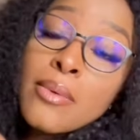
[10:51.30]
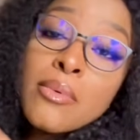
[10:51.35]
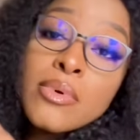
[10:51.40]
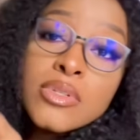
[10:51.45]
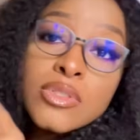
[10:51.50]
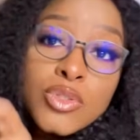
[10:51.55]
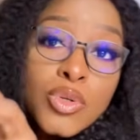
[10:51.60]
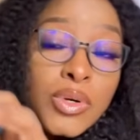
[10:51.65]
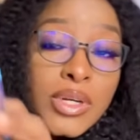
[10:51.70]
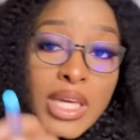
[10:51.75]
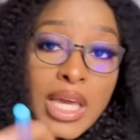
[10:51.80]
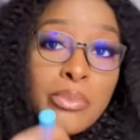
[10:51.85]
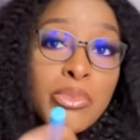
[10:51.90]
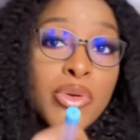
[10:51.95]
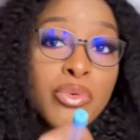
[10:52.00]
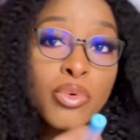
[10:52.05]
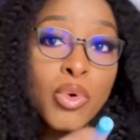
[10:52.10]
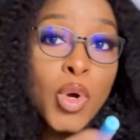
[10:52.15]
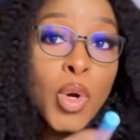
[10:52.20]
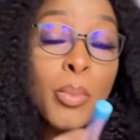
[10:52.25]
Don't get me
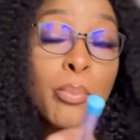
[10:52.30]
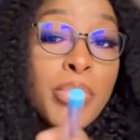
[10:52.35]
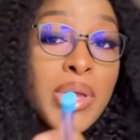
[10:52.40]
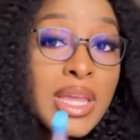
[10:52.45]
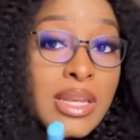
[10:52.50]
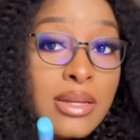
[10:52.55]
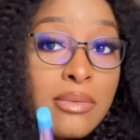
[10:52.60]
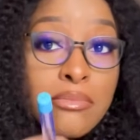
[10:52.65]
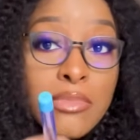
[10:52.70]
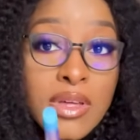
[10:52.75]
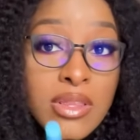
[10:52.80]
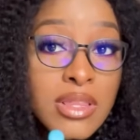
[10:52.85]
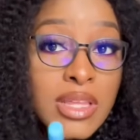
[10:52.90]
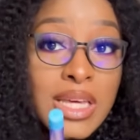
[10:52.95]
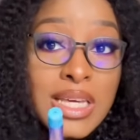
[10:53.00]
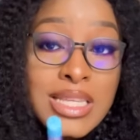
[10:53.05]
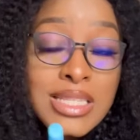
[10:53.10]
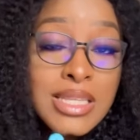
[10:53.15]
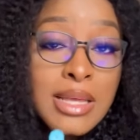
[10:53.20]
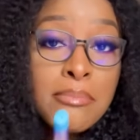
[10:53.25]
wrong, being a mother
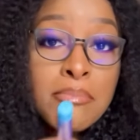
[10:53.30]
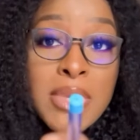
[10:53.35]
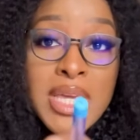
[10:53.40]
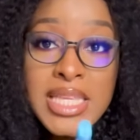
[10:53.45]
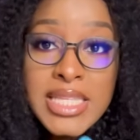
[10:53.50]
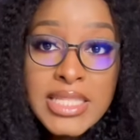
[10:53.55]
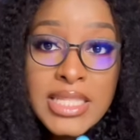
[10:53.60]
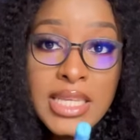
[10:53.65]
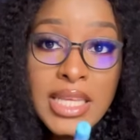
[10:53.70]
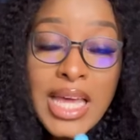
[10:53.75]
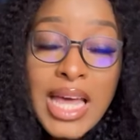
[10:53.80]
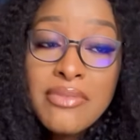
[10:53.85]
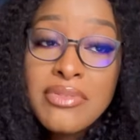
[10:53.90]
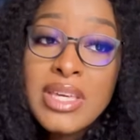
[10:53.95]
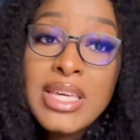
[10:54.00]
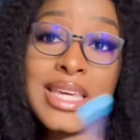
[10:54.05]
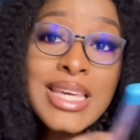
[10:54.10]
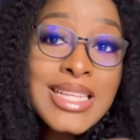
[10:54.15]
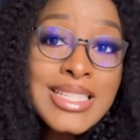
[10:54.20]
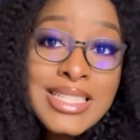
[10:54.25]
is amazing,
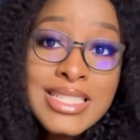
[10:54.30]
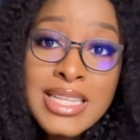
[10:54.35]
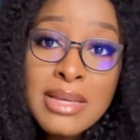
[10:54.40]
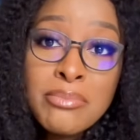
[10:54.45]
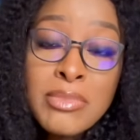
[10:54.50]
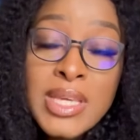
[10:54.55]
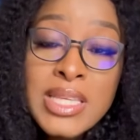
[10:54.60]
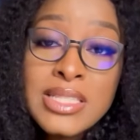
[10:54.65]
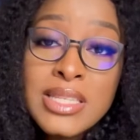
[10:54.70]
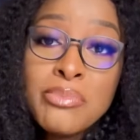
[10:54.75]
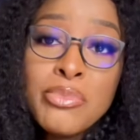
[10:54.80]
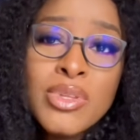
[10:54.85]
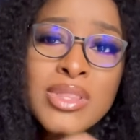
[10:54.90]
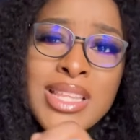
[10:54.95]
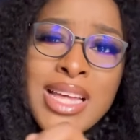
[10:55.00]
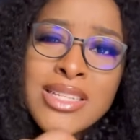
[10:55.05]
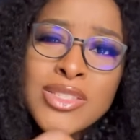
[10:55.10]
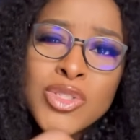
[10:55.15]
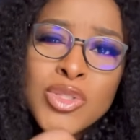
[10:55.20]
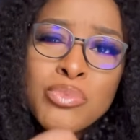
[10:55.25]
having kids is amazing, but
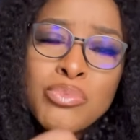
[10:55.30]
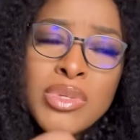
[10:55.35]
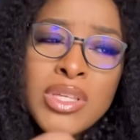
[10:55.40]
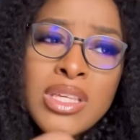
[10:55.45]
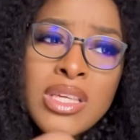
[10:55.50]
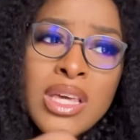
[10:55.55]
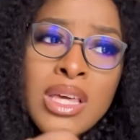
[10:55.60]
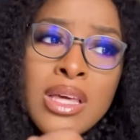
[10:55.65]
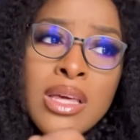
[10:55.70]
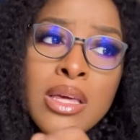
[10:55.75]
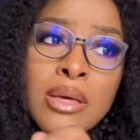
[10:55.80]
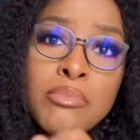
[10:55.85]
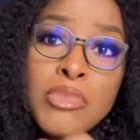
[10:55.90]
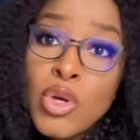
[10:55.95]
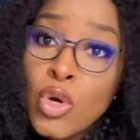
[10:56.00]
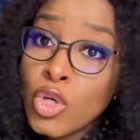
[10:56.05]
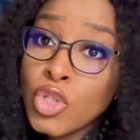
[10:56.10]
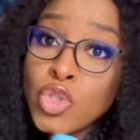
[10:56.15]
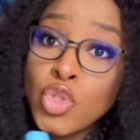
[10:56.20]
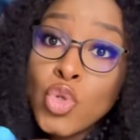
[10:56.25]
that should be
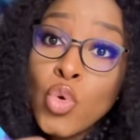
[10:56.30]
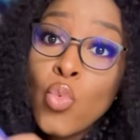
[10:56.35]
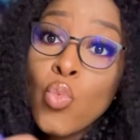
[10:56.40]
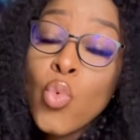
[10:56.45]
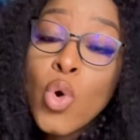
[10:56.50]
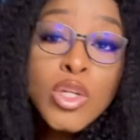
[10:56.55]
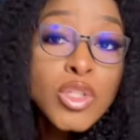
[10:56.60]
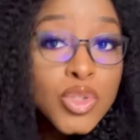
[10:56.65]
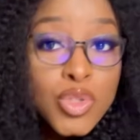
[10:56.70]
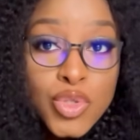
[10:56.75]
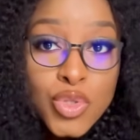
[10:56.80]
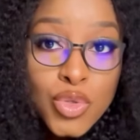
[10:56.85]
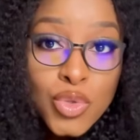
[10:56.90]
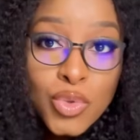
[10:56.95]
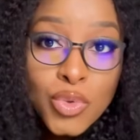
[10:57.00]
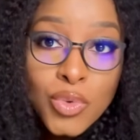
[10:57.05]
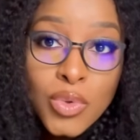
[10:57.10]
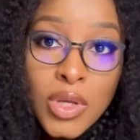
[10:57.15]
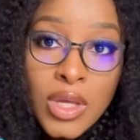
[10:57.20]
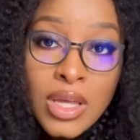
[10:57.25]
because you want
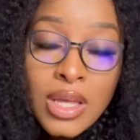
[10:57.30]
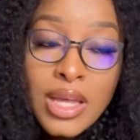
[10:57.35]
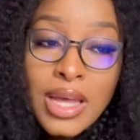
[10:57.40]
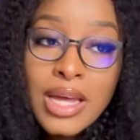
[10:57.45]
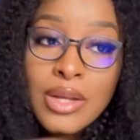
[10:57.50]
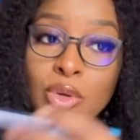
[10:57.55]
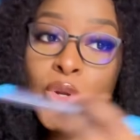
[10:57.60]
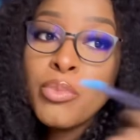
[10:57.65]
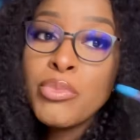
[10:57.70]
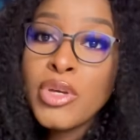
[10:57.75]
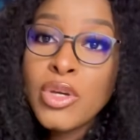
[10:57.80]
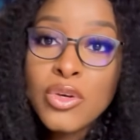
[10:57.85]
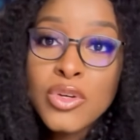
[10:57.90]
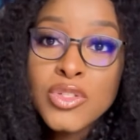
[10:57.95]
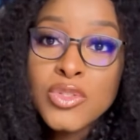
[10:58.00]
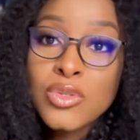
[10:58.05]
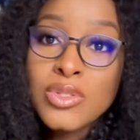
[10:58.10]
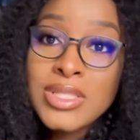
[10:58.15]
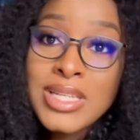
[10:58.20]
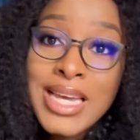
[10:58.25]
to and not
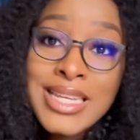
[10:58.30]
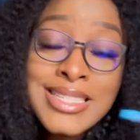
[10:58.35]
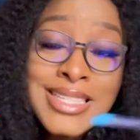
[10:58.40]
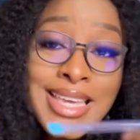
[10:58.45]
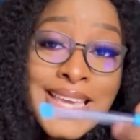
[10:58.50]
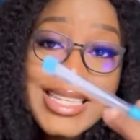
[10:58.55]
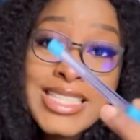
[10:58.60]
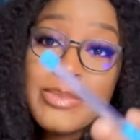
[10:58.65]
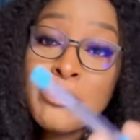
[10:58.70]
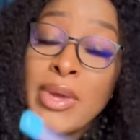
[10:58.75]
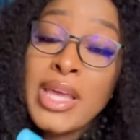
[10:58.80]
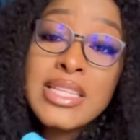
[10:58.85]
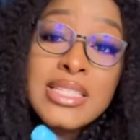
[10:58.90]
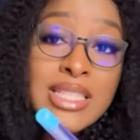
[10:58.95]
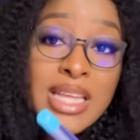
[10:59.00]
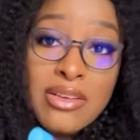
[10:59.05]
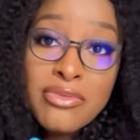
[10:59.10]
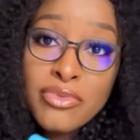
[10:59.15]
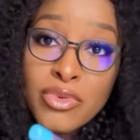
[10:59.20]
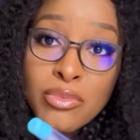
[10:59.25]
because society expects
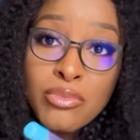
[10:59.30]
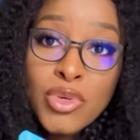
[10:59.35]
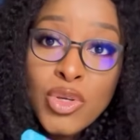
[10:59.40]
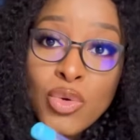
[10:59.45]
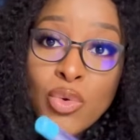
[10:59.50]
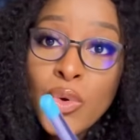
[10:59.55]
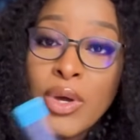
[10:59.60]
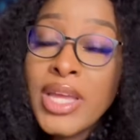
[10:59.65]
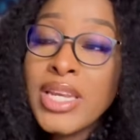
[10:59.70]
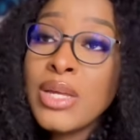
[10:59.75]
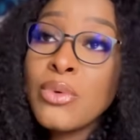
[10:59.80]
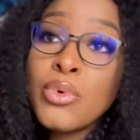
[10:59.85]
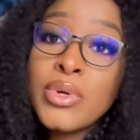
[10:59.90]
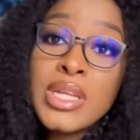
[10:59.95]
that from you or anyone